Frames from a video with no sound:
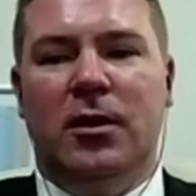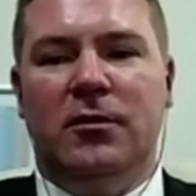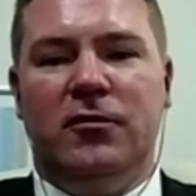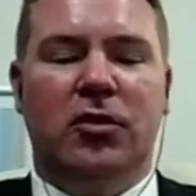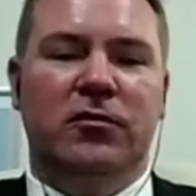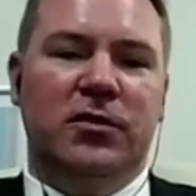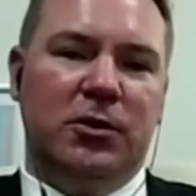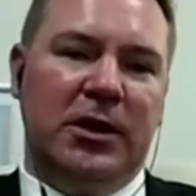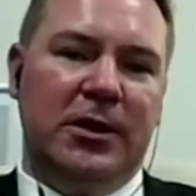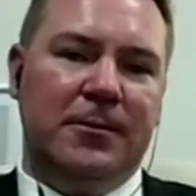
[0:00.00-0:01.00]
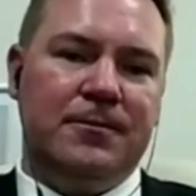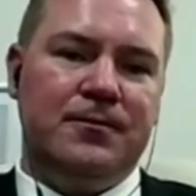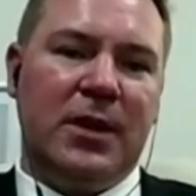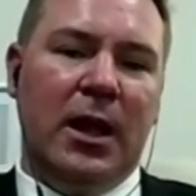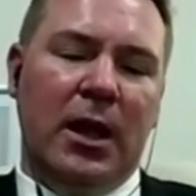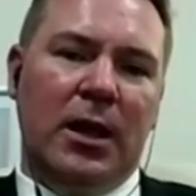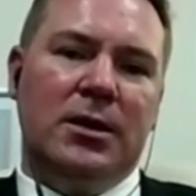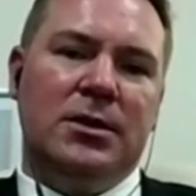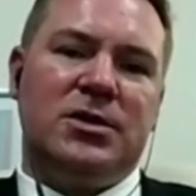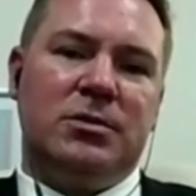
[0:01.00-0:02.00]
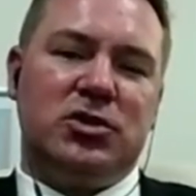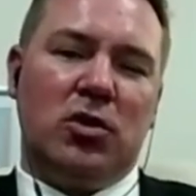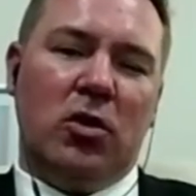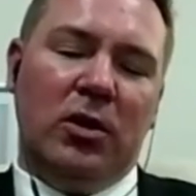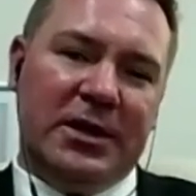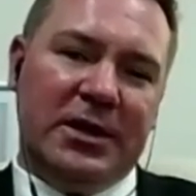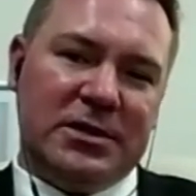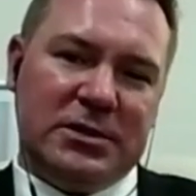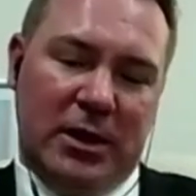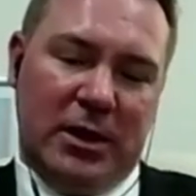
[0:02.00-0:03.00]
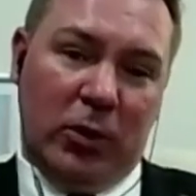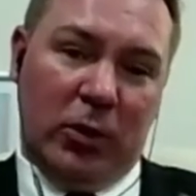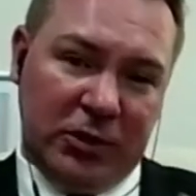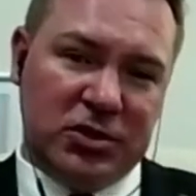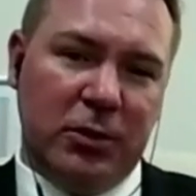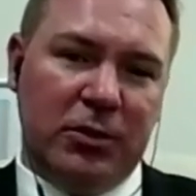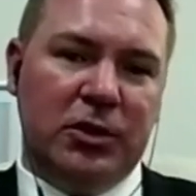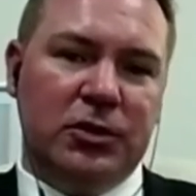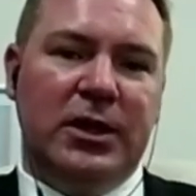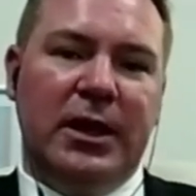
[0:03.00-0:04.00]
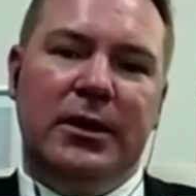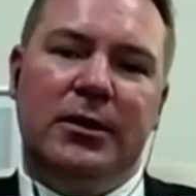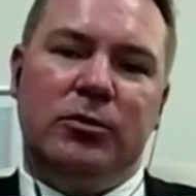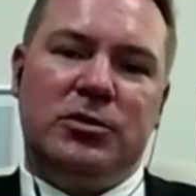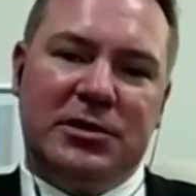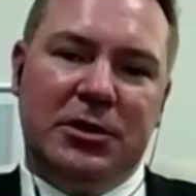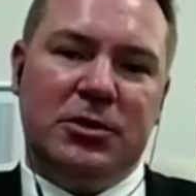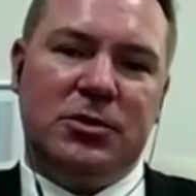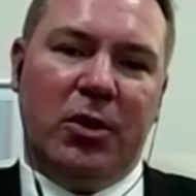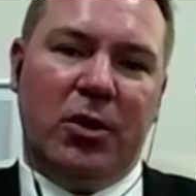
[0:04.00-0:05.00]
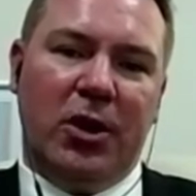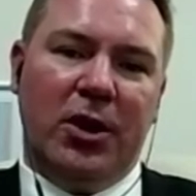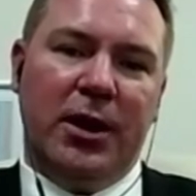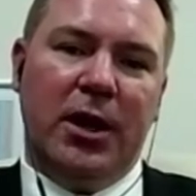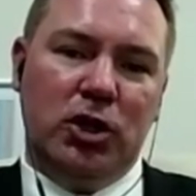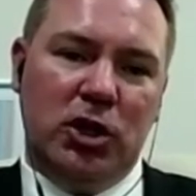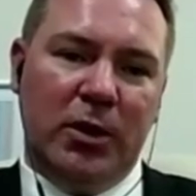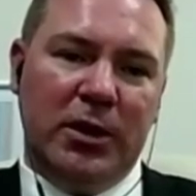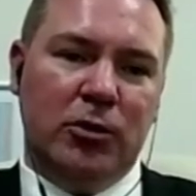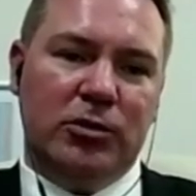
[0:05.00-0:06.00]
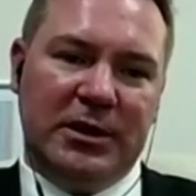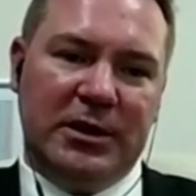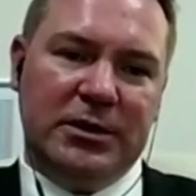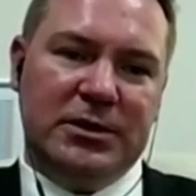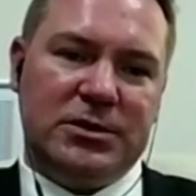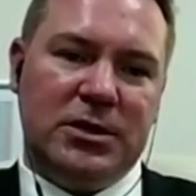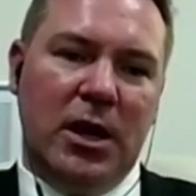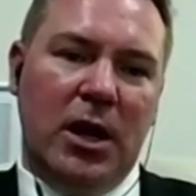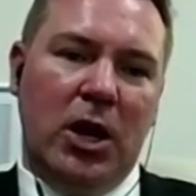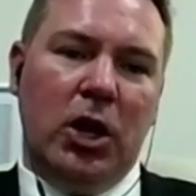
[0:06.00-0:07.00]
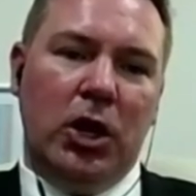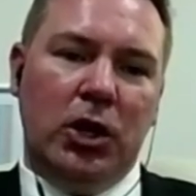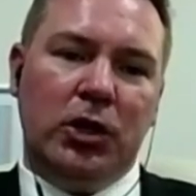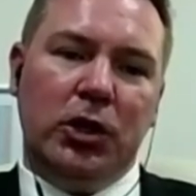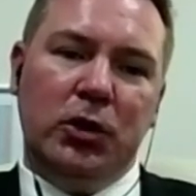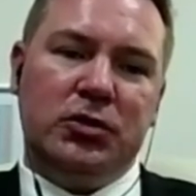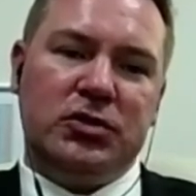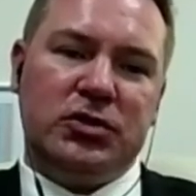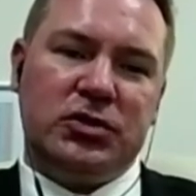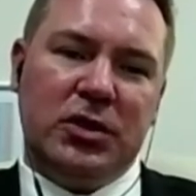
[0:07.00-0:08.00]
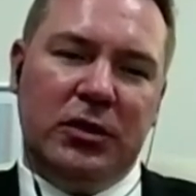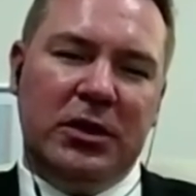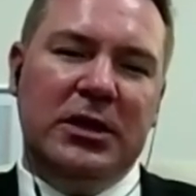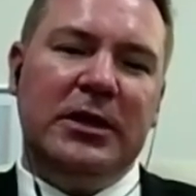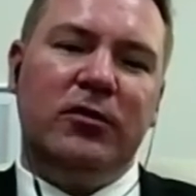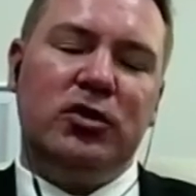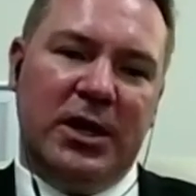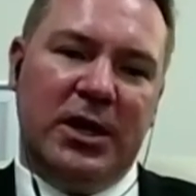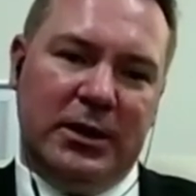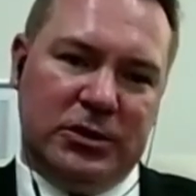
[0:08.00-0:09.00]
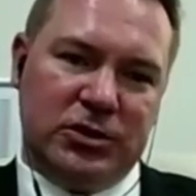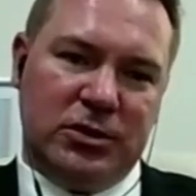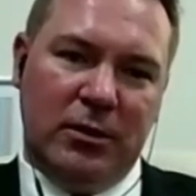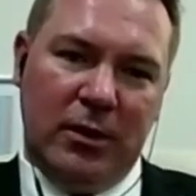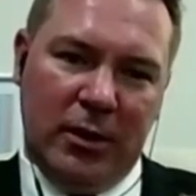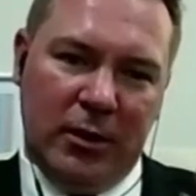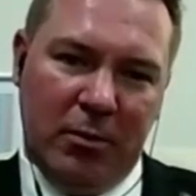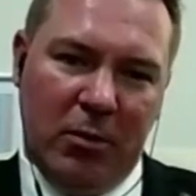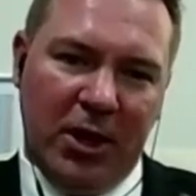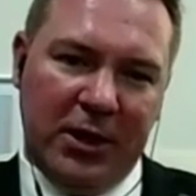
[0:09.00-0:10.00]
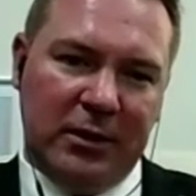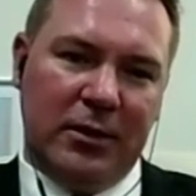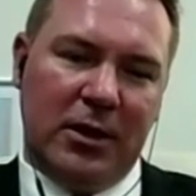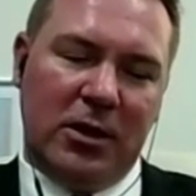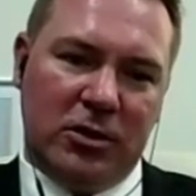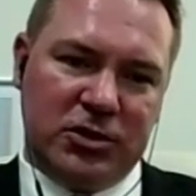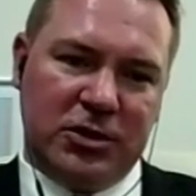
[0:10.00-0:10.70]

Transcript: own viewing. Some strong lessons that I want to share with you today that was learned by Uae Utilities includes the need for change in the mind and the culture,